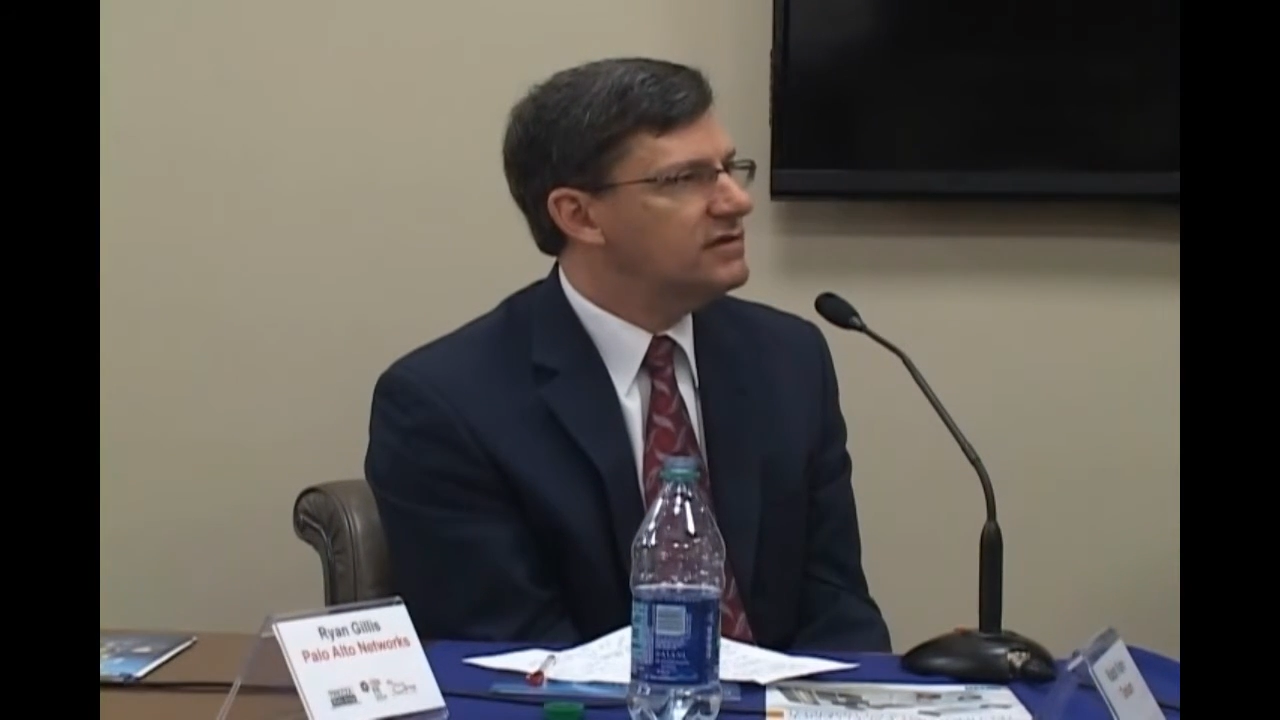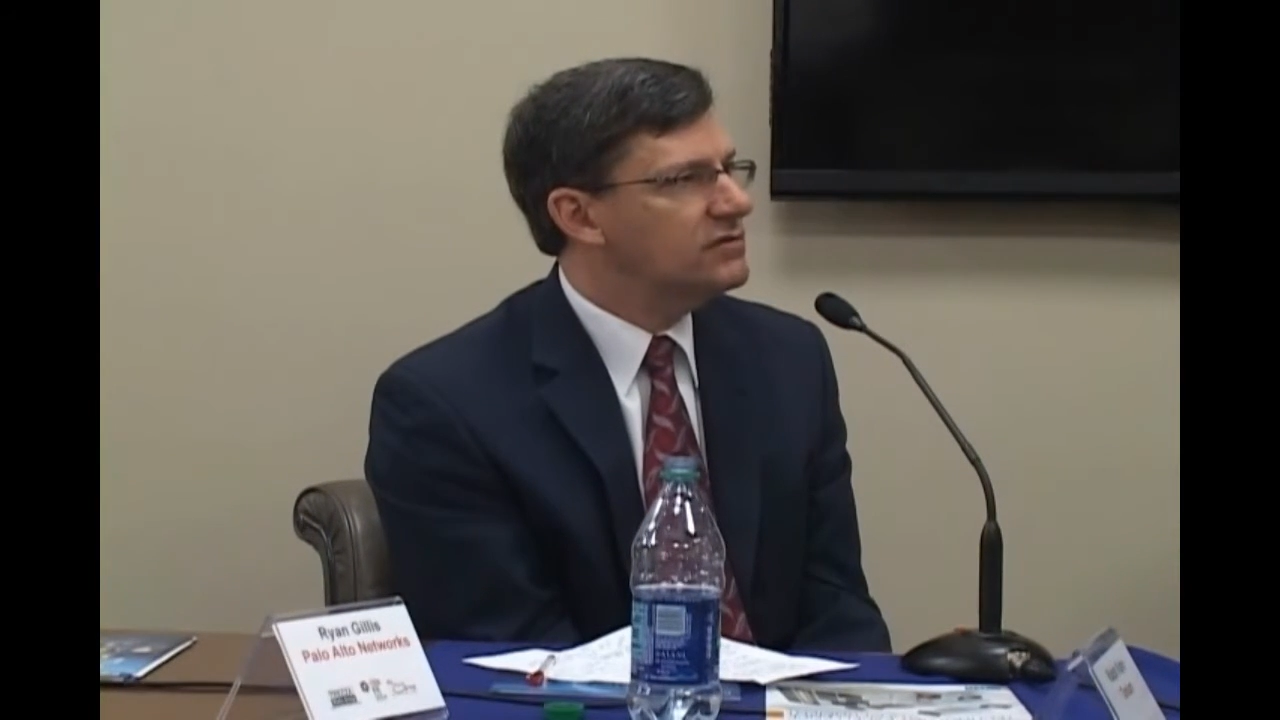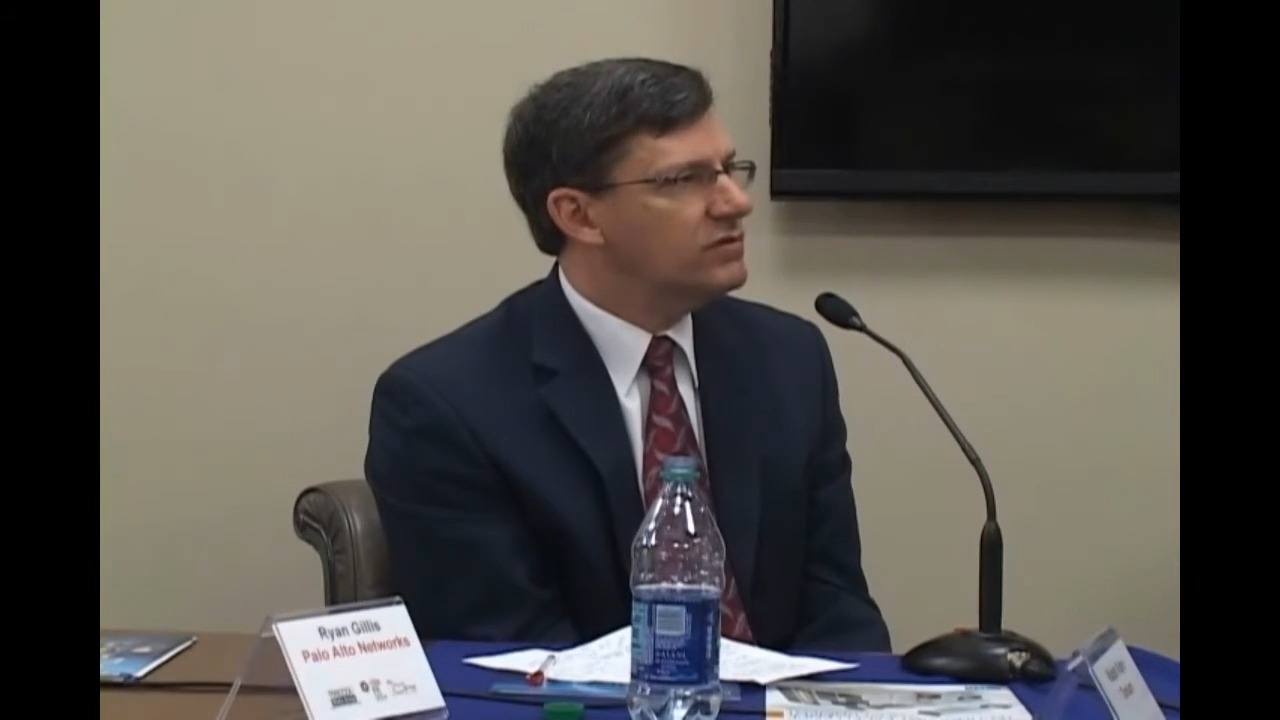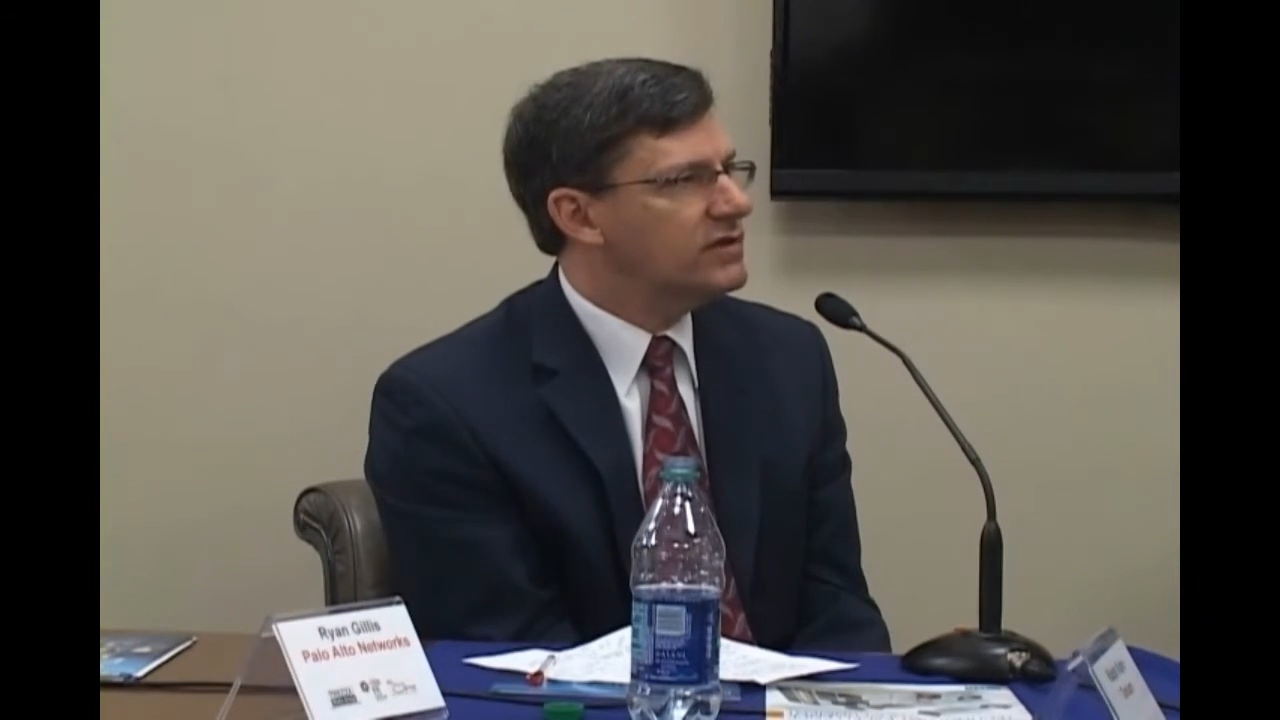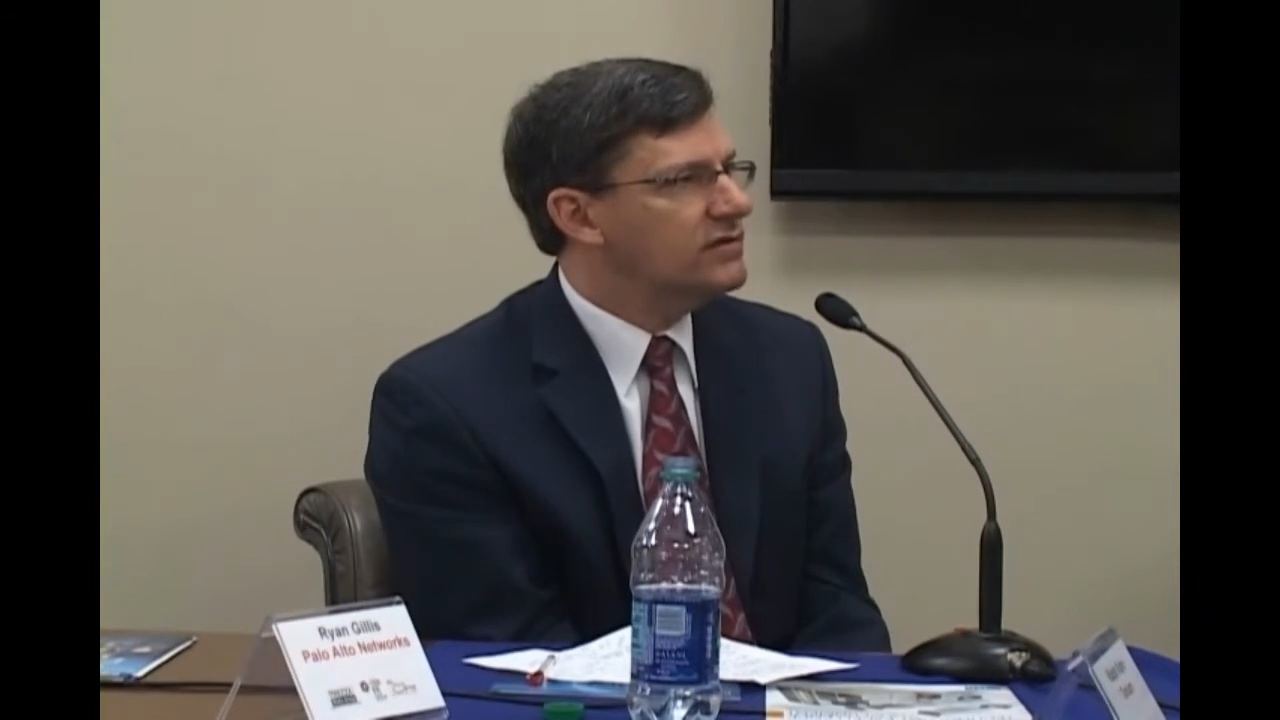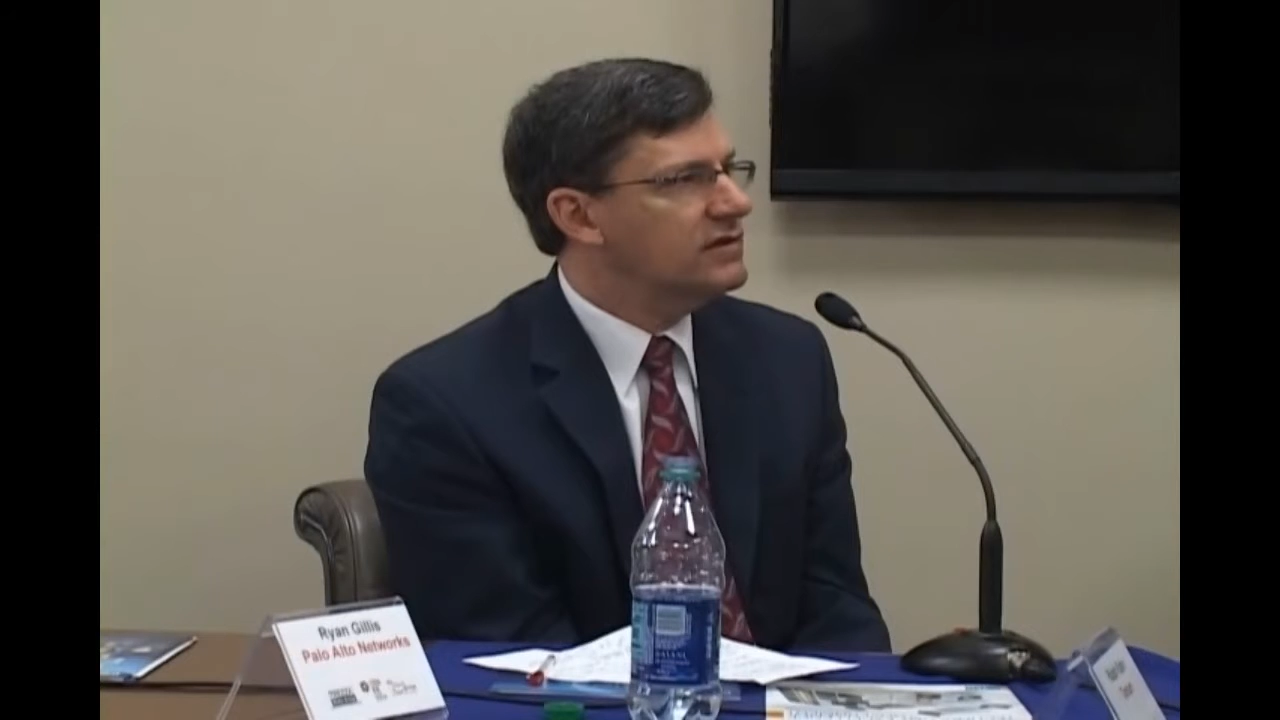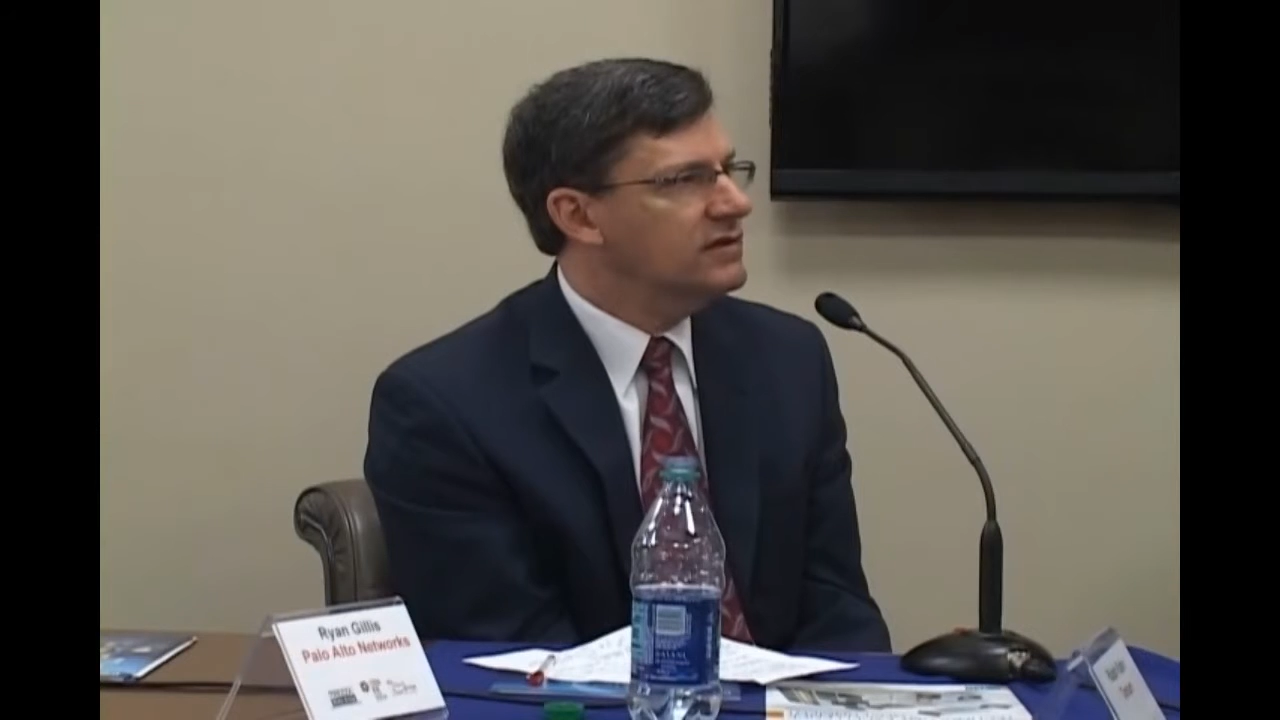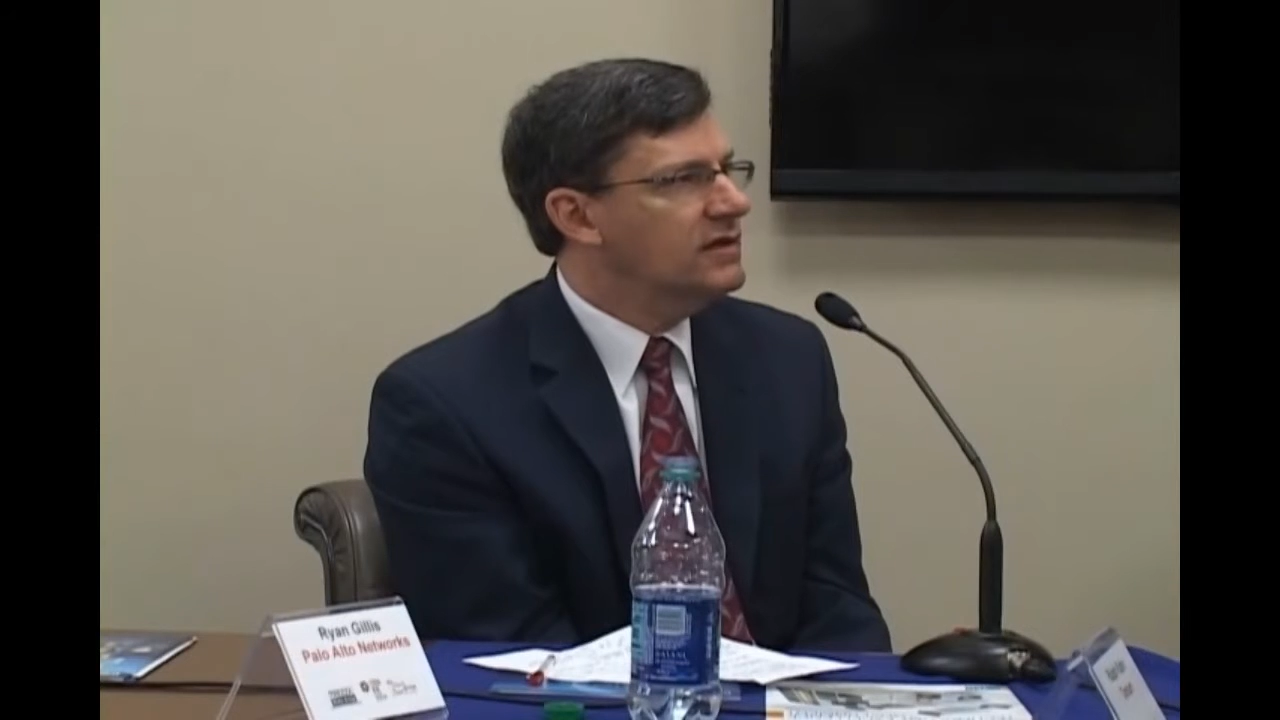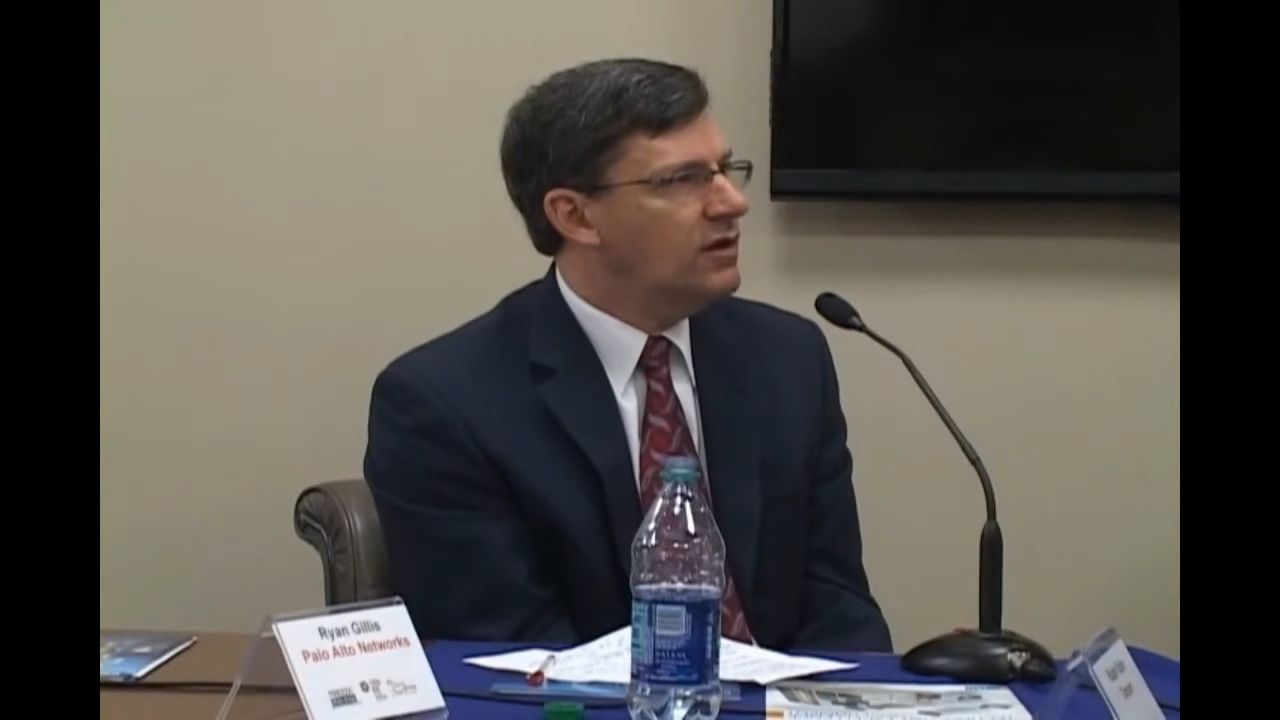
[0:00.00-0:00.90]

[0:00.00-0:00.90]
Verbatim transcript: it quickly?